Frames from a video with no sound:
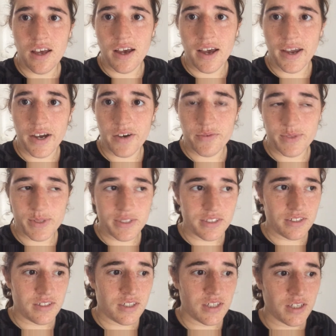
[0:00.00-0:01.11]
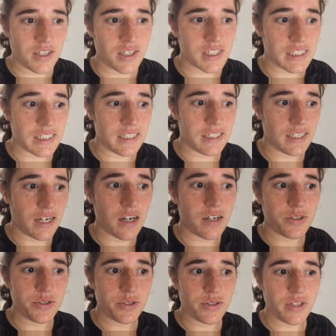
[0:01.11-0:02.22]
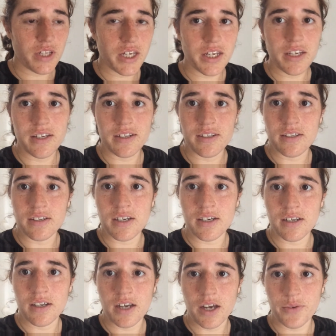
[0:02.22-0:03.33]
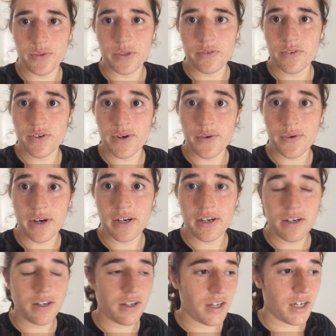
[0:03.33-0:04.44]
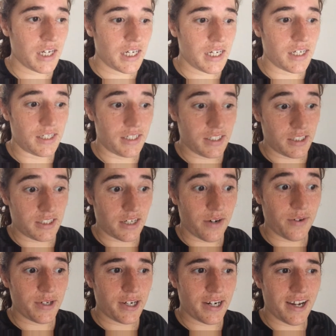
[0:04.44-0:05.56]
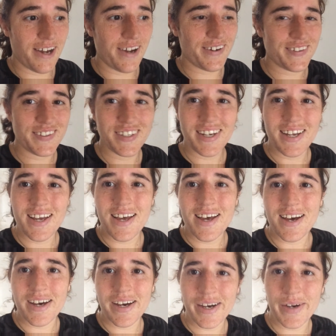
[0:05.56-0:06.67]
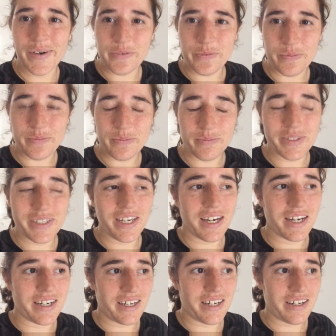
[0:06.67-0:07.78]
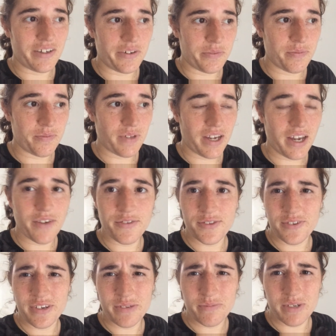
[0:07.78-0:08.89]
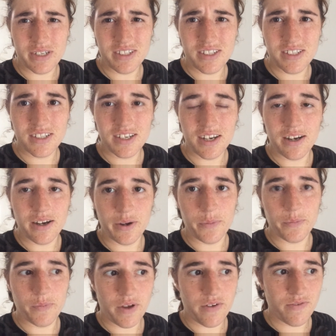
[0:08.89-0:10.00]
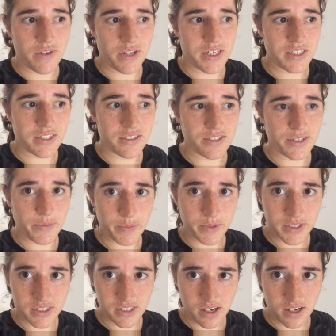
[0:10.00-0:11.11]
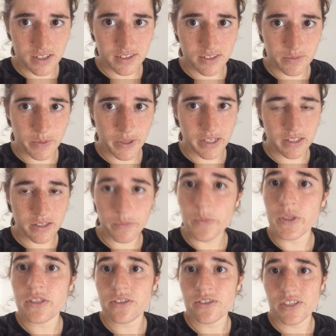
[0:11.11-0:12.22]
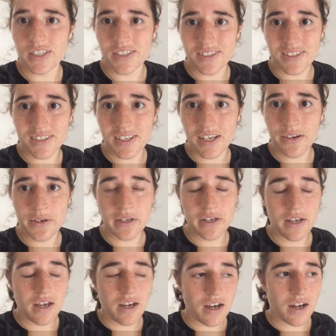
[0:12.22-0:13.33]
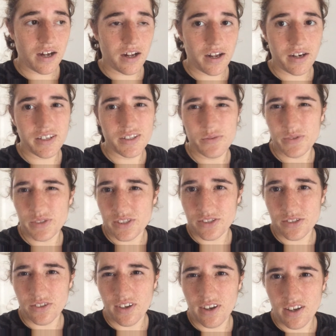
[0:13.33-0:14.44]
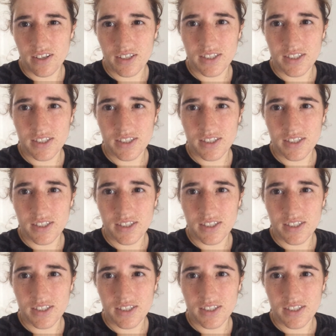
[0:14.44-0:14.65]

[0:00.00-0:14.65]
I have been just cleaning the house today and I went for a run. I need a shower now. But yeah, I haven't read much. I finished The Shepherd's Hut by Tim Winton yesterday and it was just okay.